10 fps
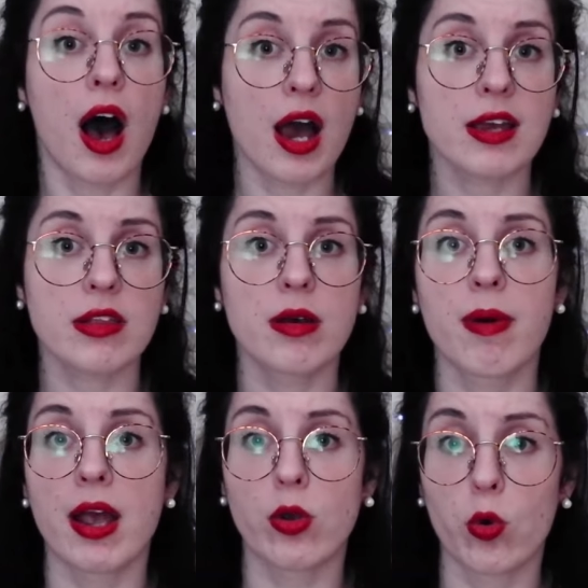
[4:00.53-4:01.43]
either
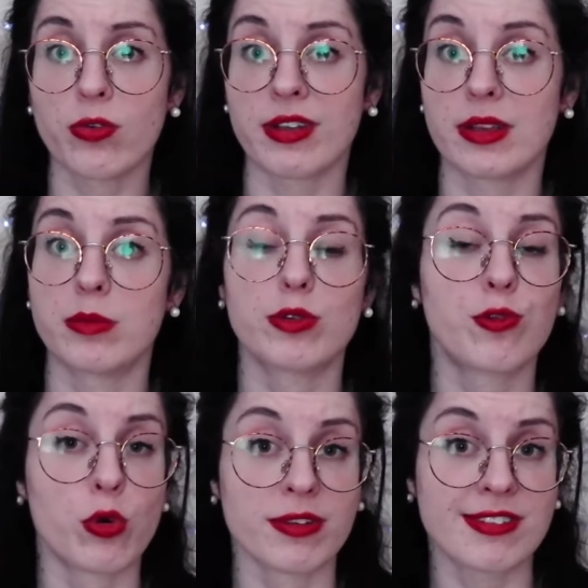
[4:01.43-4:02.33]
by causing them to
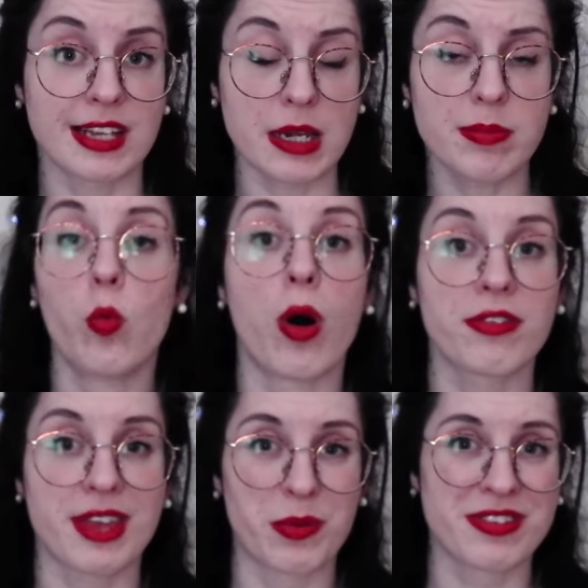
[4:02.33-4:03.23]
fall asleep
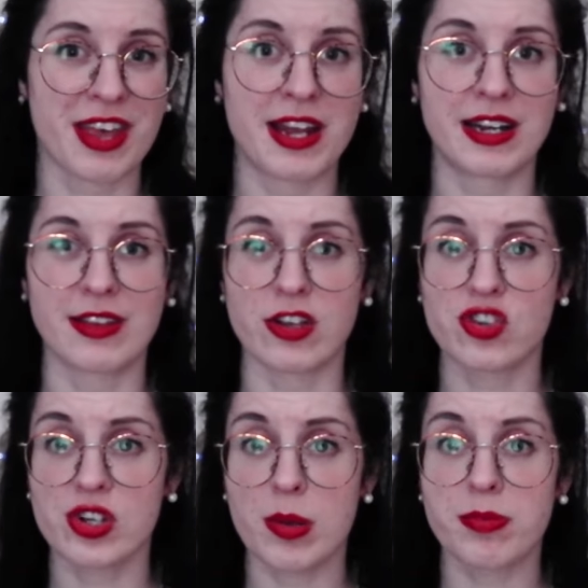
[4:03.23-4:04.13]
whilst they were sailing their
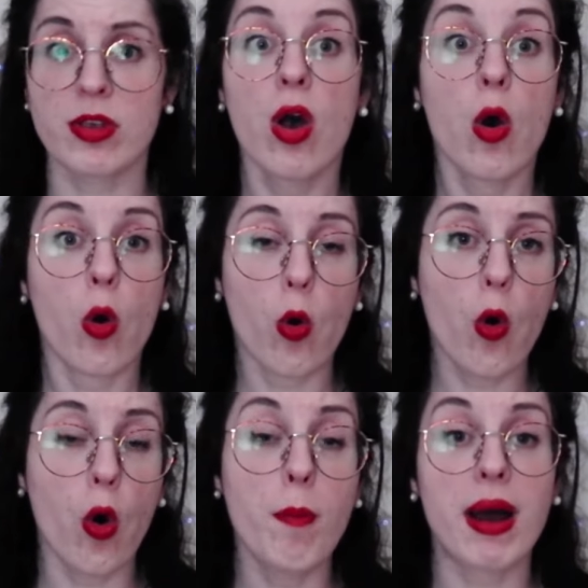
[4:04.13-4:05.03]
ships,
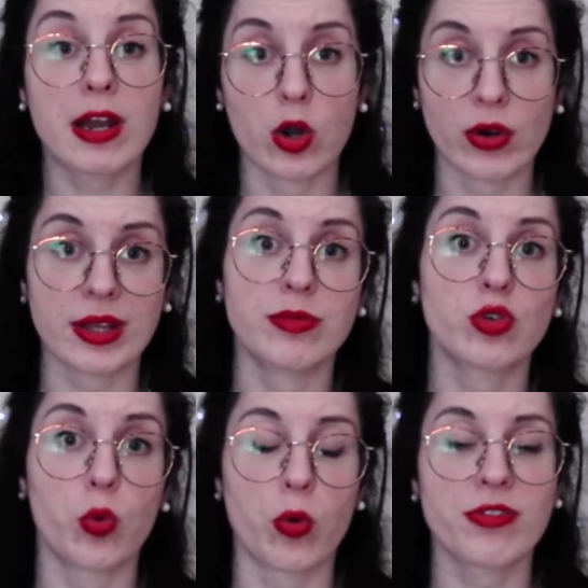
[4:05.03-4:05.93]
or by luring them
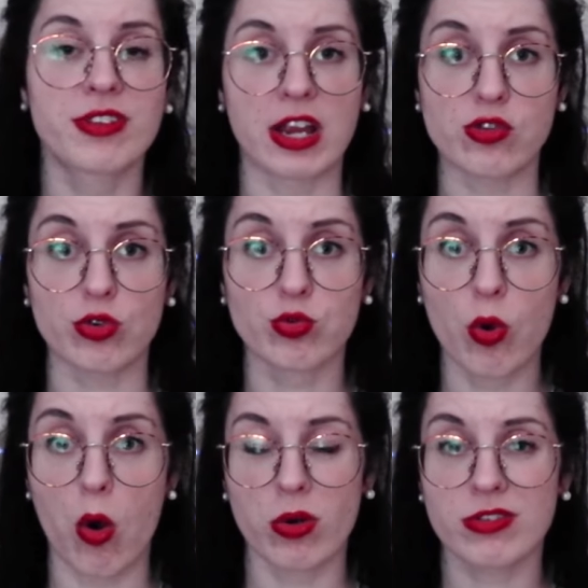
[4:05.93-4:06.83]
towards dangerous
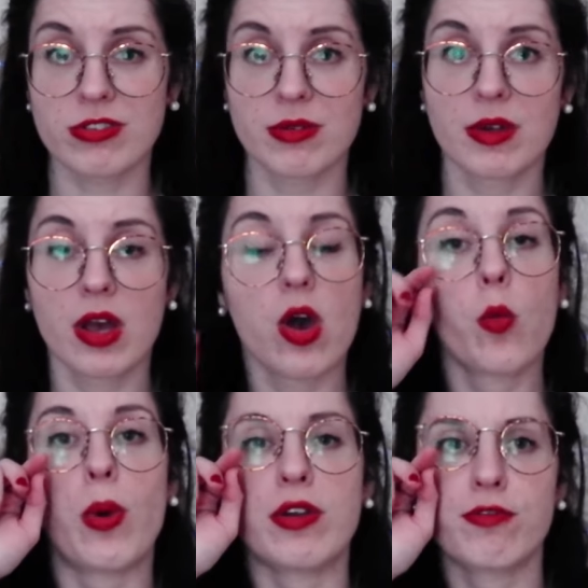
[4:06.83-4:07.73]
rocks.
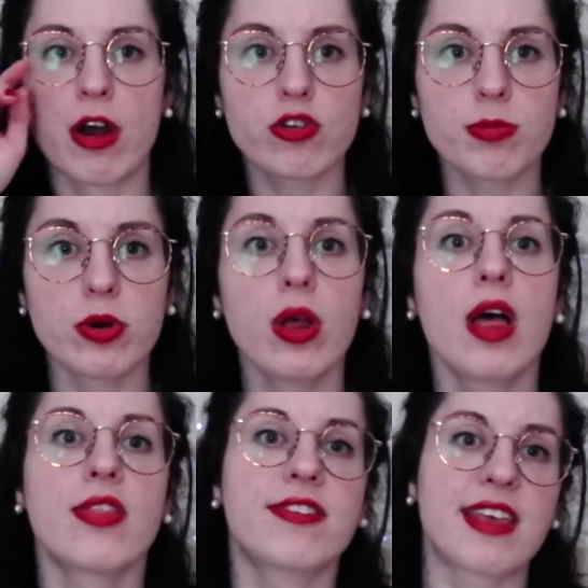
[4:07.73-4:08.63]
When vulnerable,
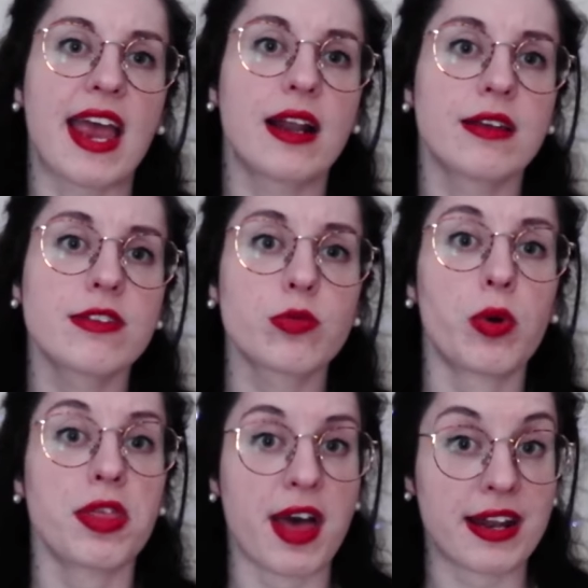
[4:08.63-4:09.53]
the sailors
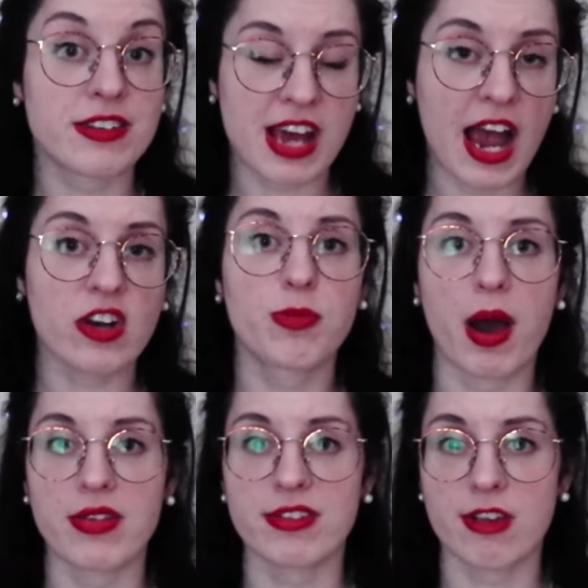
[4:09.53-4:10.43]
were then attacked
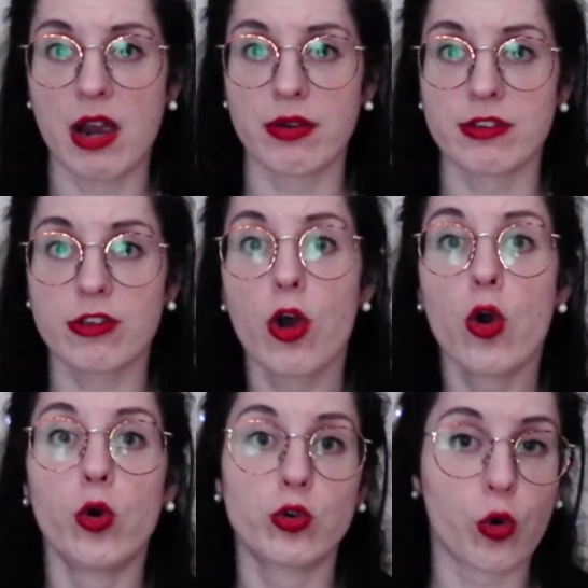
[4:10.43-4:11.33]
by the sirens,
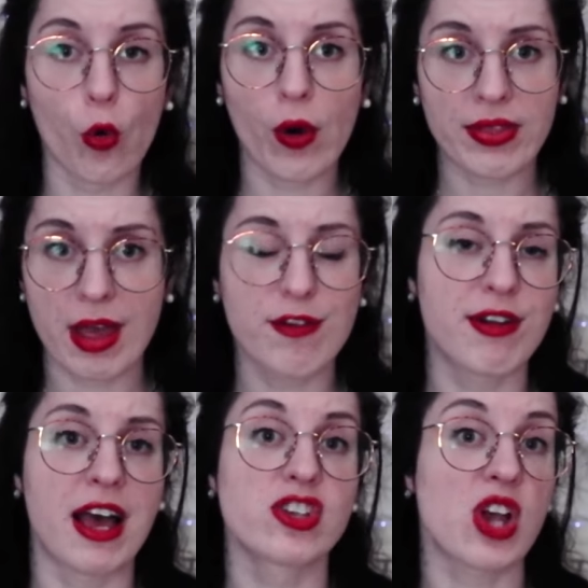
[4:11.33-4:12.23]
who tore at their
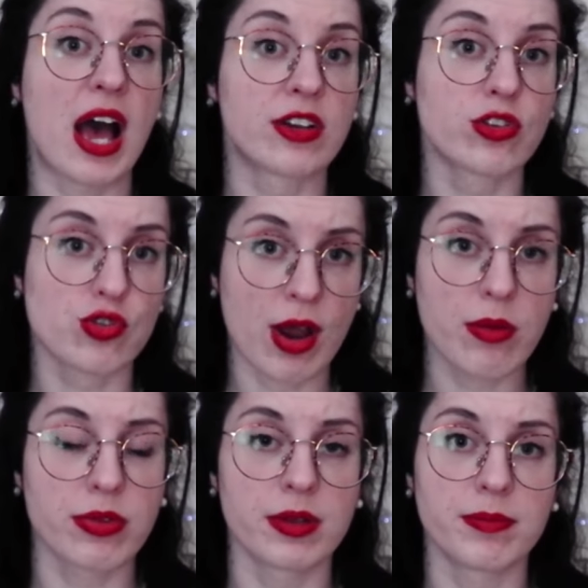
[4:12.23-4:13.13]
flesh and
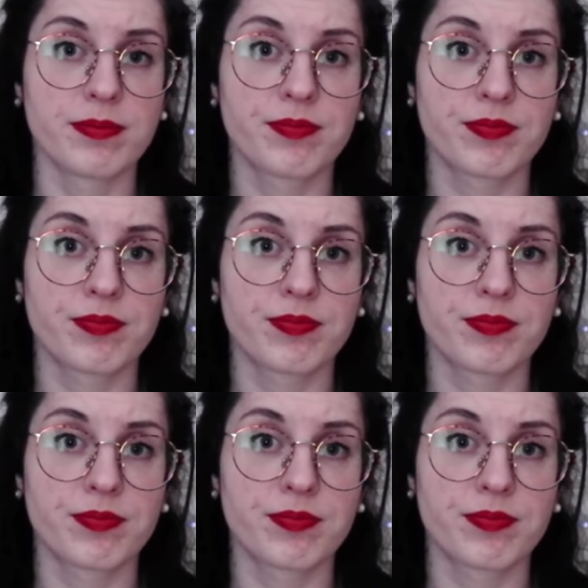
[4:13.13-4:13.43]
drowned them.